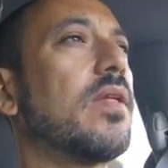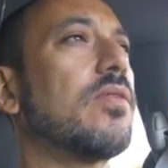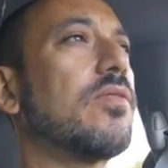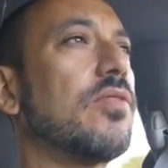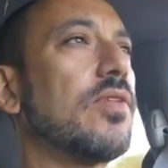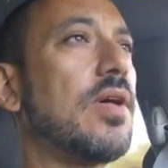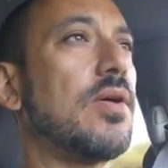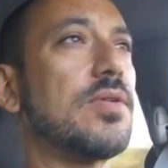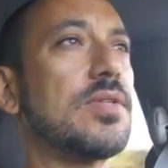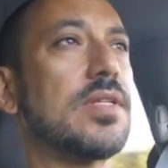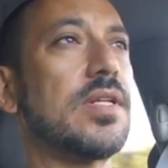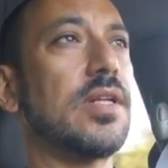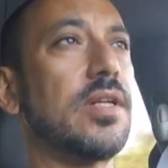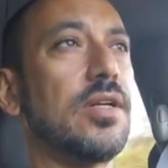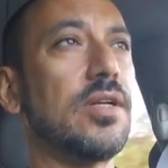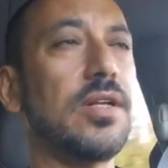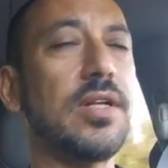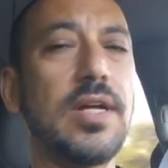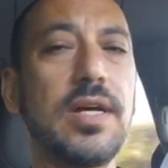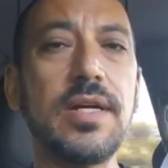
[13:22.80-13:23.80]
So that was a
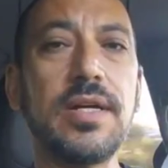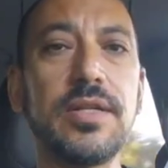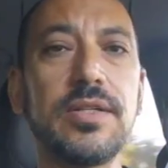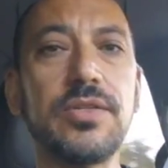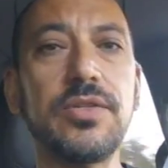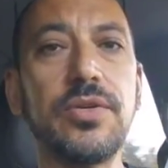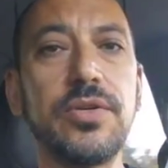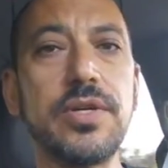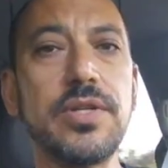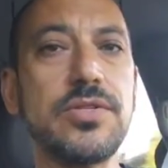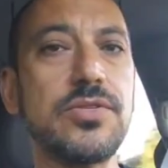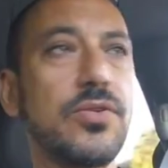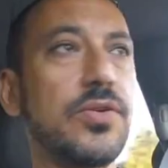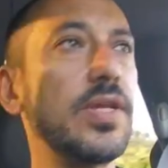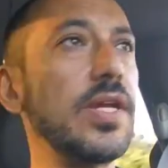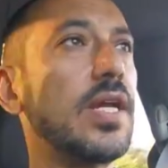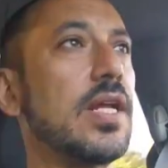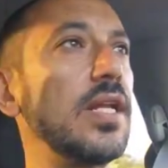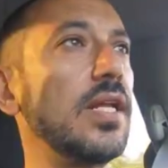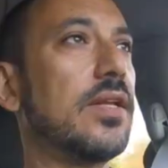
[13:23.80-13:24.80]
little dirty, so
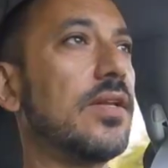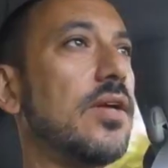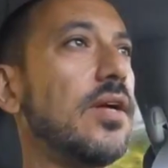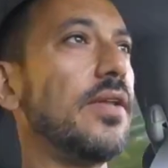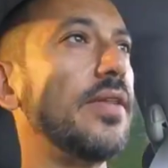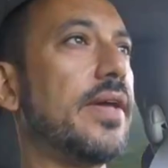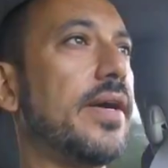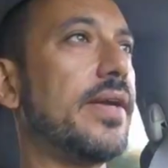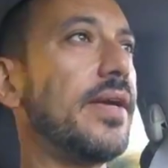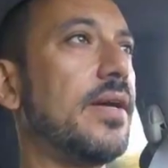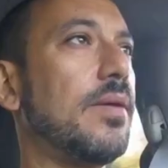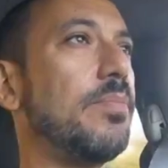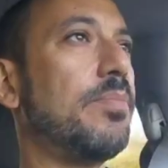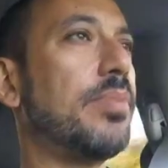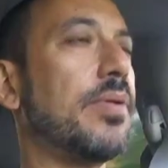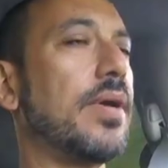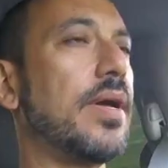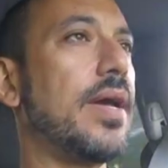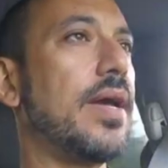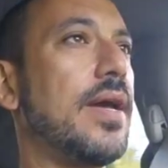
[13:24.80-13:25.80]
he cleaned all that up,
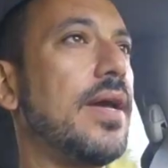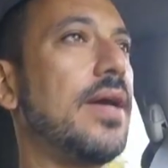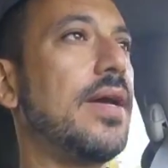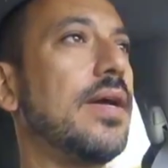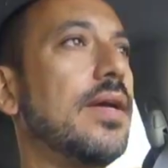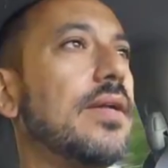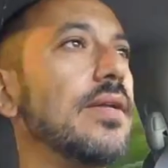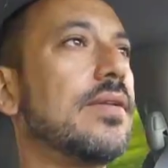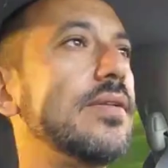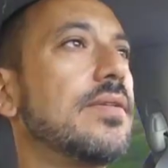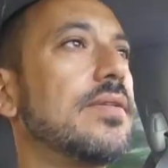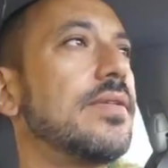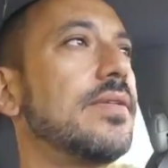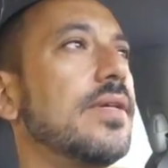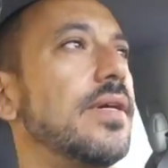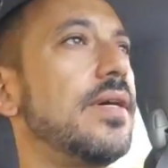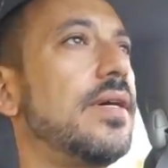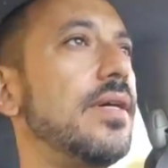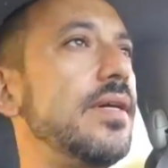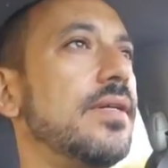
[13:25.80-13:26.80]
and
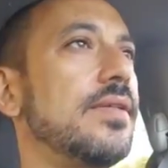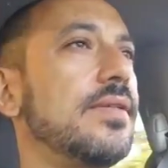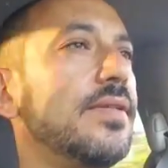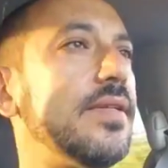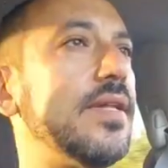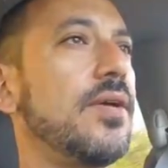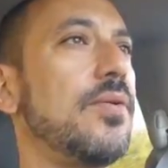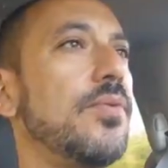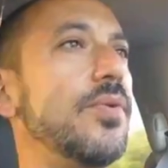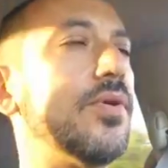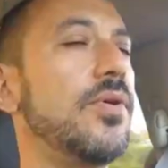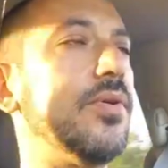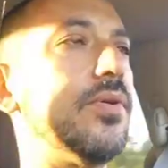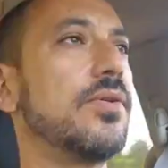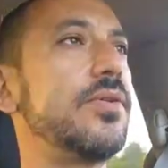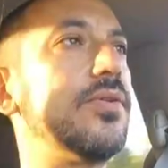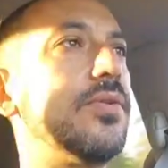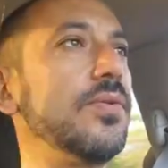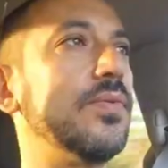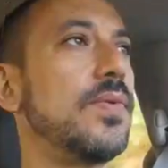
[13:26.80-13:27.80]
today we're
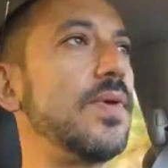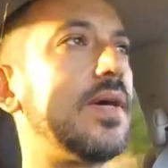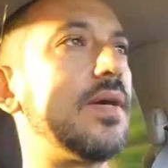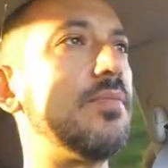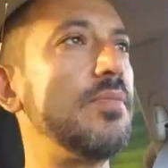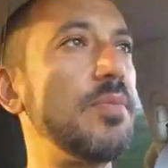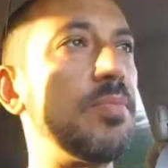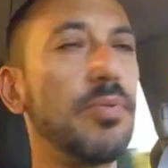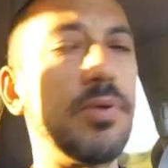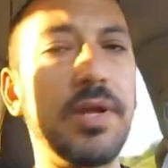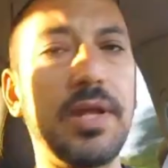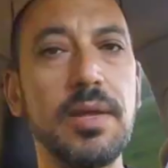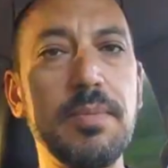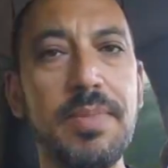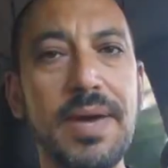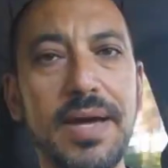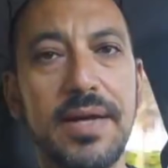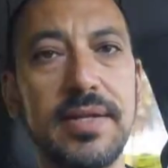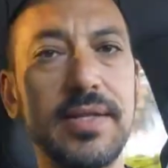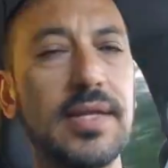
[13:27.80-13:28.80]
going to be putting
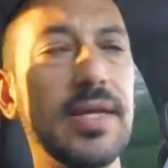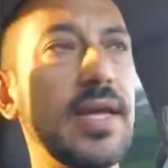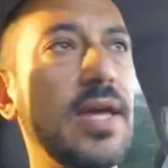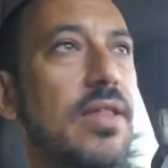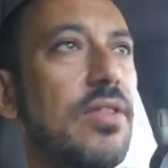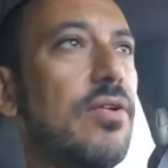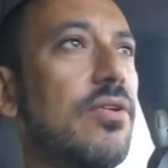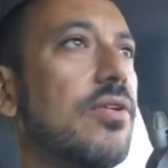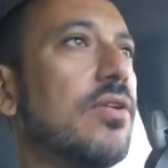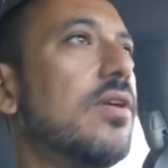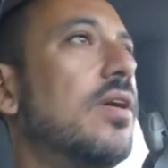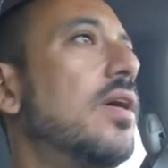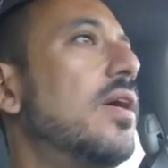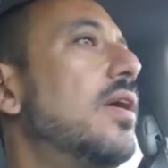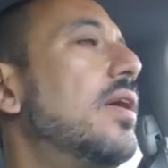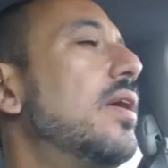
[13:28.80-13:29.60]
it back together.